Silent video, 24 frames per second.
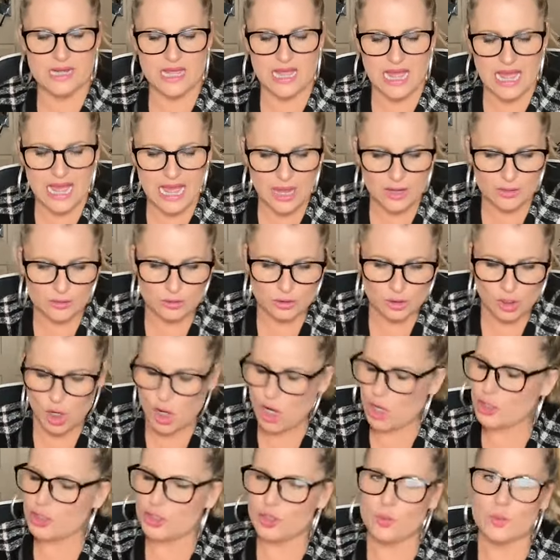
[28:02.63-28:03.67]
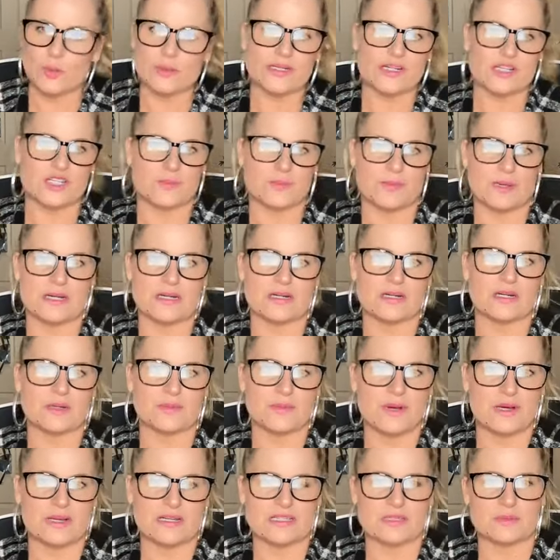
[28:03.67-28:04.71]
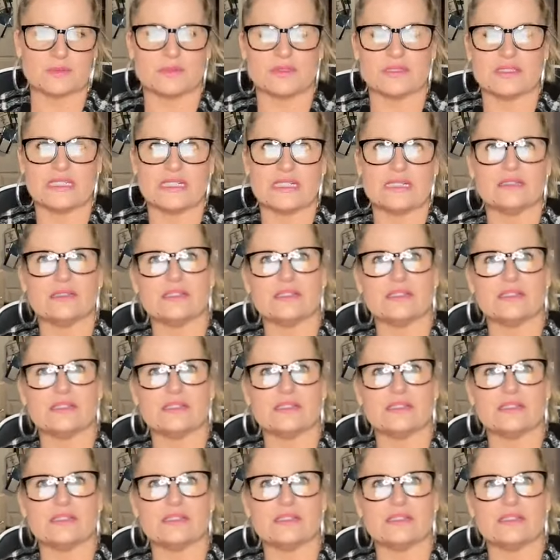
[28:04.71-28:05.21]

how long you want to spend on a possible deal.